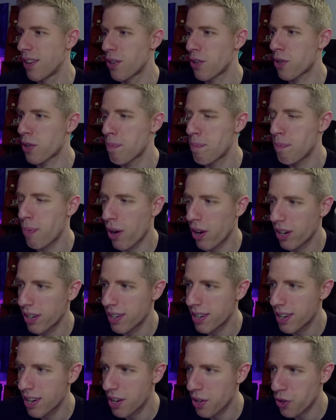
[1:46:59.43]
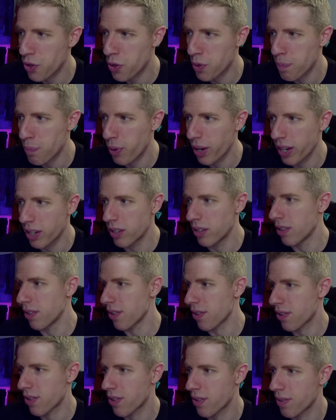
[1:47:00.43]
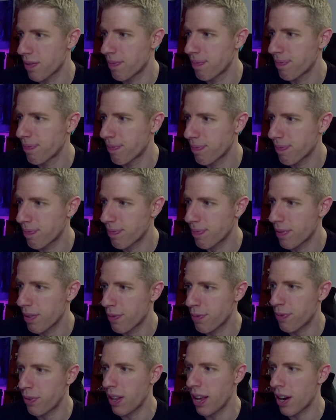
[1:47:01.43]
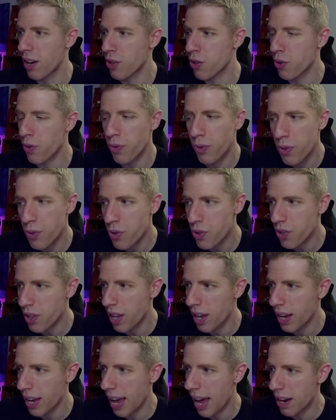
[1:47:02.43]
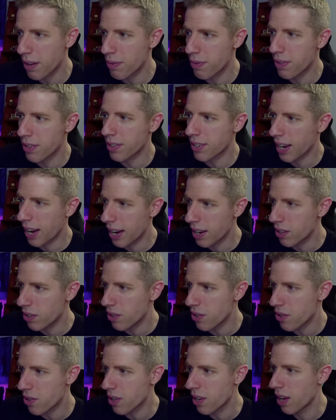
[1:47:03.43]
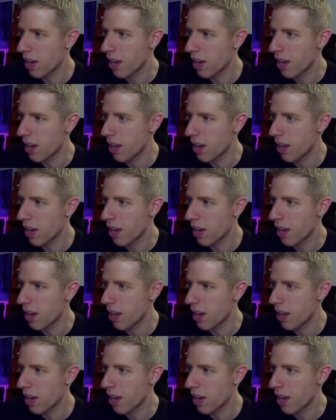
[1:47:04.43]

Spartan Sprinkles. Flair screws Sting out of the titles.